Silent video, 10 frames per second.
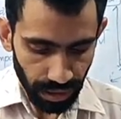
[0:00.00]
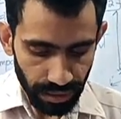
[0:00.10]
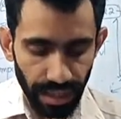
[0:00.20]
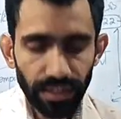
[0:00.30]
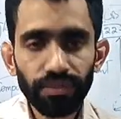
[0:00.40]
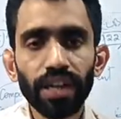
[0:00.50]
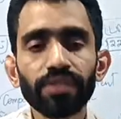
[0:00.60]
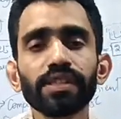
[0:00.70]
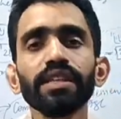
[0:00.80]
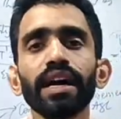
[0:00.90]
Then we have
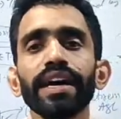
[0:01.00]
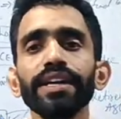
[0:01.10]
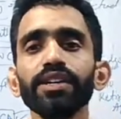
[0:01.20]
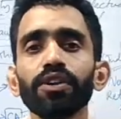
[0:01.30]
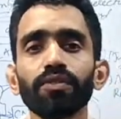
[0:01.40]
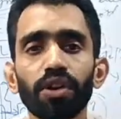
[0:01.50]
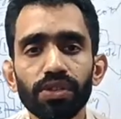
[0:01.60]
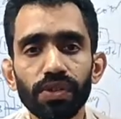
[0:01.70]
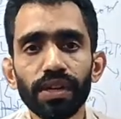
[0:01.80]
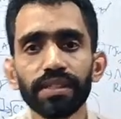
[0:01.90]
seen the idea of
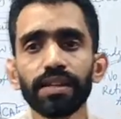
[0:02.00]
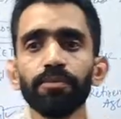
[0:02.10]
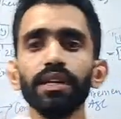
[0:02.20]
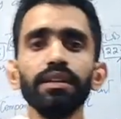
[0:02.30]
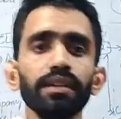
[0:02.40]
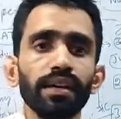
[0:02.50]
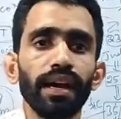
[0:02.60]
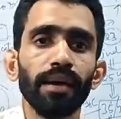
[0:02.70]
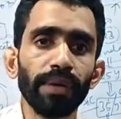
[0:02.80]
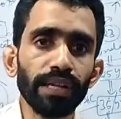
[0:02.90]
Constituent Assembly,
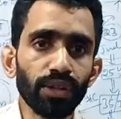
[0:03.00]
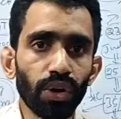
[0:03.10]
M.N.